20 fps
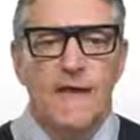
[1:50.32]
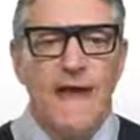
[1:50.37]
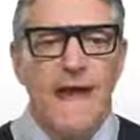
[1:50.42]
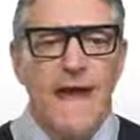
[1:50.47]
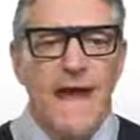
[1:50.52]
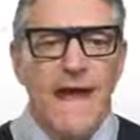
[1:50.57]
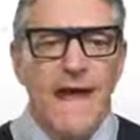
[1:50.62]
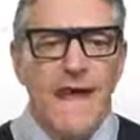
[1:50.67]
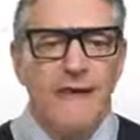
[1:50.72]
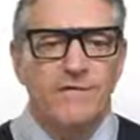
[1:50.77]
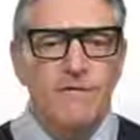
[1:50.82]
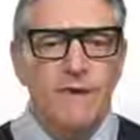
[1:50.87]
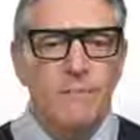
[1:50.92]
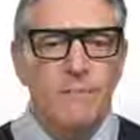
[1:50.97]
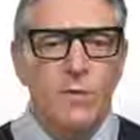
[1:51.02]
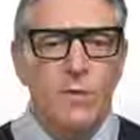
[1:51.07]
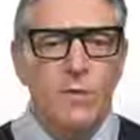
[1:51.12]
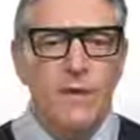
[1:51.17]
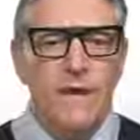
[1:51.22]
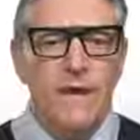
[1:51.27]
Having
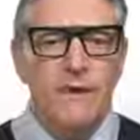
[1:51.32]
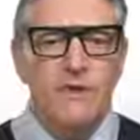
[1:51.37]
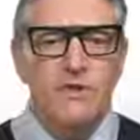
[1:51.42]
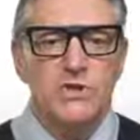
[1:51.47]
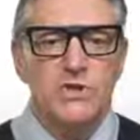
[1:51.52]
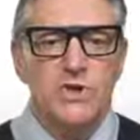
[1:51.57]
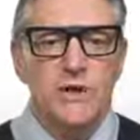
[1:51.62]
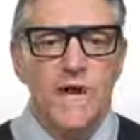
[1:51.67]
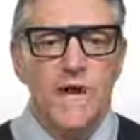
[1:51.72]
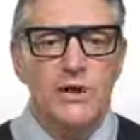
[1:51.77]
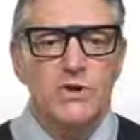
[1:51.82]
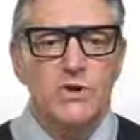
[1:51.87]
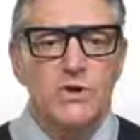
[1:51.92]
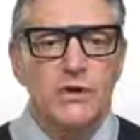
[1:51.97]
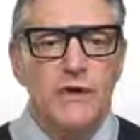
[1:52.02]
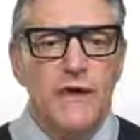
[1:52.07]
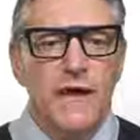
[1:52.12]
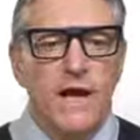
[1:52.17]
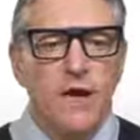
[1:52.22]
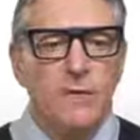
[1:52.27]
more HGH
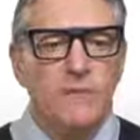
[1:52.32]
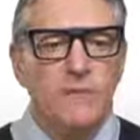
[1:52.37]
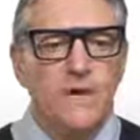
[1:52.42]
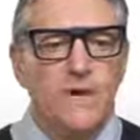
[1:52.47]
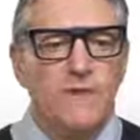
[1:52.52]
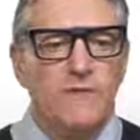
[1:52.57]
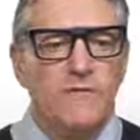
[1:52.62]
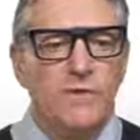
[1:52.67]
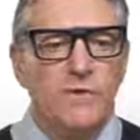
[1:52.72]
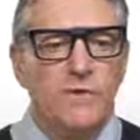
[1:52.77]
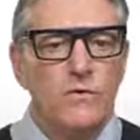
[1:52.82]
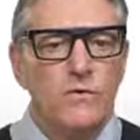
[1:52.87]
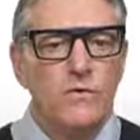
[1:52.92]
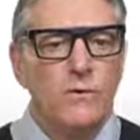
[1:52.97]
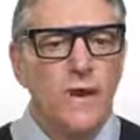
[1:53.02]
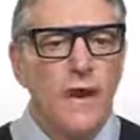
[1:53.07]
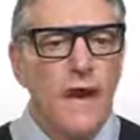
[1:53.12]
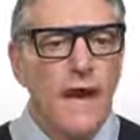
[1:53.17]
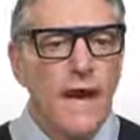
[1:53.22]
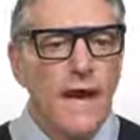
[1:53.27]
could help give you
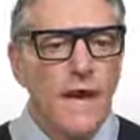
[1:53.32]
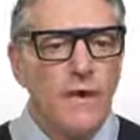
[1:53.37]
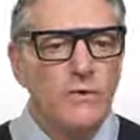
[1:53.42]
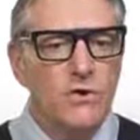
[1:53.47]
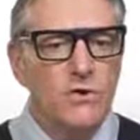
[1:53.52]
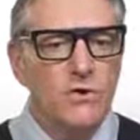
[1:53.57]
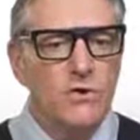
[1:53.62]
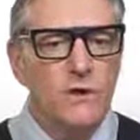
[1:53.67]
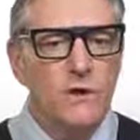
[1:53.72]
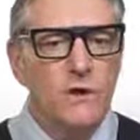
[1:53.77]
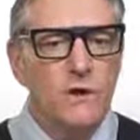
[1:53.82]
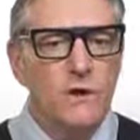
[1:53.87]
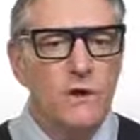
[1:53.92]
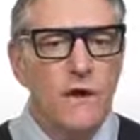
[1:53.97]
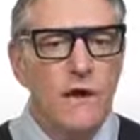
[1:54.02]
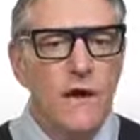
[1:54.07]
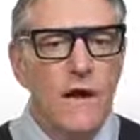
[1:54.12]
energy,